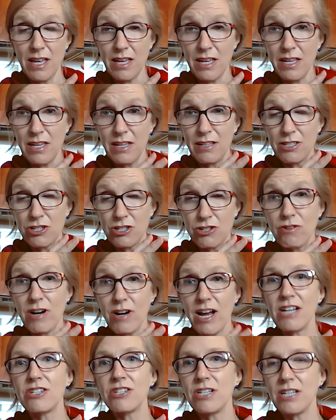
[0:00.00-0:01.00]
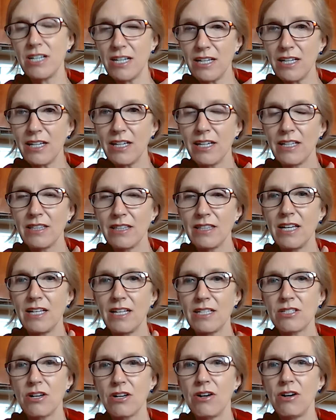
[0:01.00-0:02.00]
a tragedy
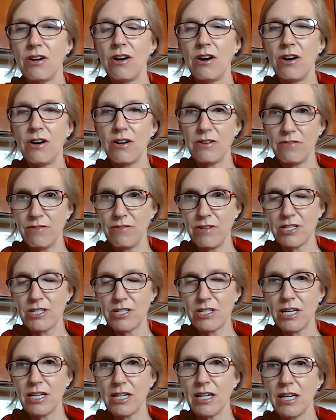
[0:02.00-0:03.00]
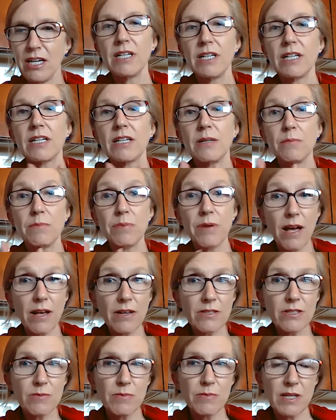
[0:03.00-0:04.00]
that's heart-wrenching, but it
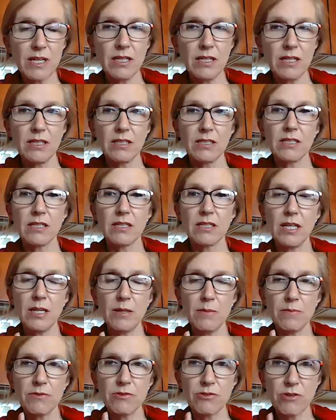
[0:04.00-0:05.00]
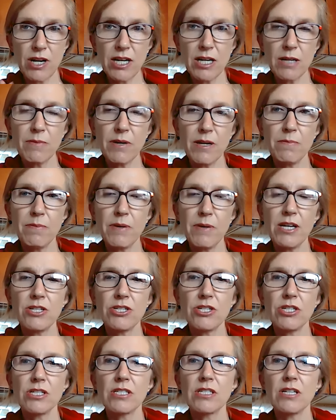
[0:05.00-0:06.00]
compels me to keep training my
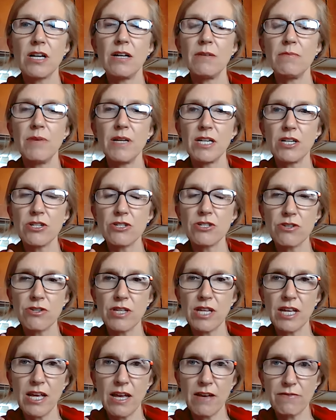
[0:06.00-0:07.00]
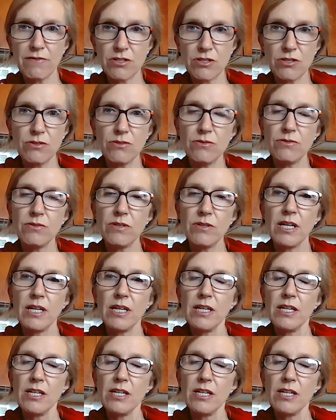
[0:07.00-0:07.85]
patients on making sure they have two